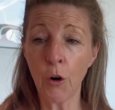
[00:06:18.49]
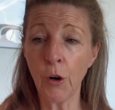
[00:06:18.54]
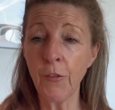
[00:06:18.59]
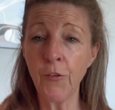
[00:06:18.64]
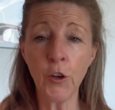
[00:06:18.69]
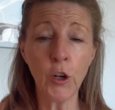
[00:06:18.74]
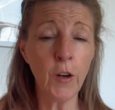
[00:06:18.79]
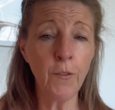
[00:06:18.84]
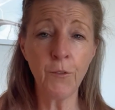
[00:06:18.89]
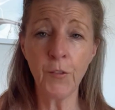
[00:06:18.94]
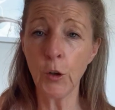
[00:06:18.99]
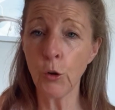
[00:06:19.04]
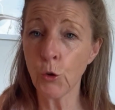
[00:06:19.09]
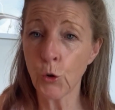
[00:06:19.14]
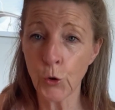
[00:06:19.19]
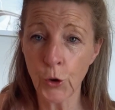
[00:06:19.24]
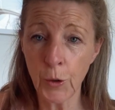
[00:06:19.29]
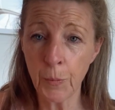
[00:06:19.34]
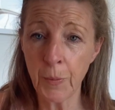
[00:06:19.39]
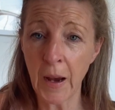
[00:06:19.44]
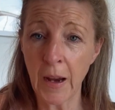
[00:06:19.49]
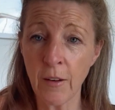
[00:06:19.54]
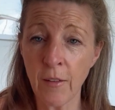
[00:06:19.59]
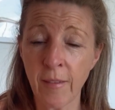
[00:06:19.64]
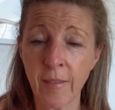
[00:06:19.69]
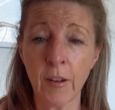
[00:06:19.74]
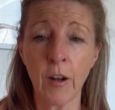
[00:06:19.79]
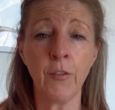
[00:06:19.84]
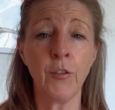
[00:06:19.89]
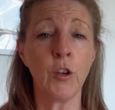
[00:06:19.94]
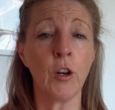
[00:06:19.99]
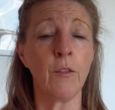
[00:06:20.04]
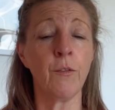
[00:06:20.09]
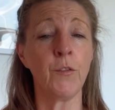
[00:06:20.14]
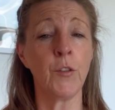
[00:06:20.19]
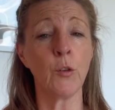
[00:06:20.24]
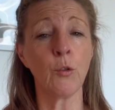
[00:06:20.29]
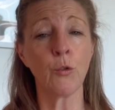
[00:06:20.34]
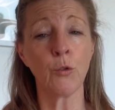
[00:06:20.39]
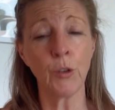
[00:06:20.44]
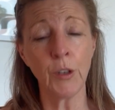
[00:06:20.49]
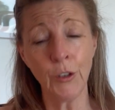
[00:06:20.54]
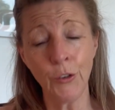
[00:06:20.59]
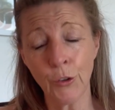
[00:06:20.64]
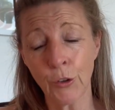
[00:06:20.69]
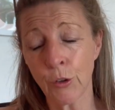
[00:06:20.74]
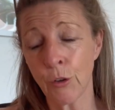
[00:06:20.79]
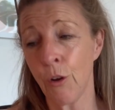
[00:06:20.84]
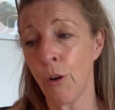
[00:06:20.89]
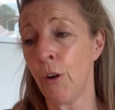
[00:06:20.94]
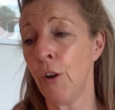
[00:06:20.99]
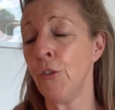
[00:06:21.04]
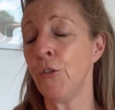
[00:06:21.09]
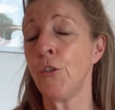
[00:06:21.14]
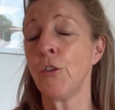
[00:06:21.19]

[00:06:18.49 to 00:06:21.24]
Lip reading: If you don't feel good about yourself, you don't feel good in your clothes,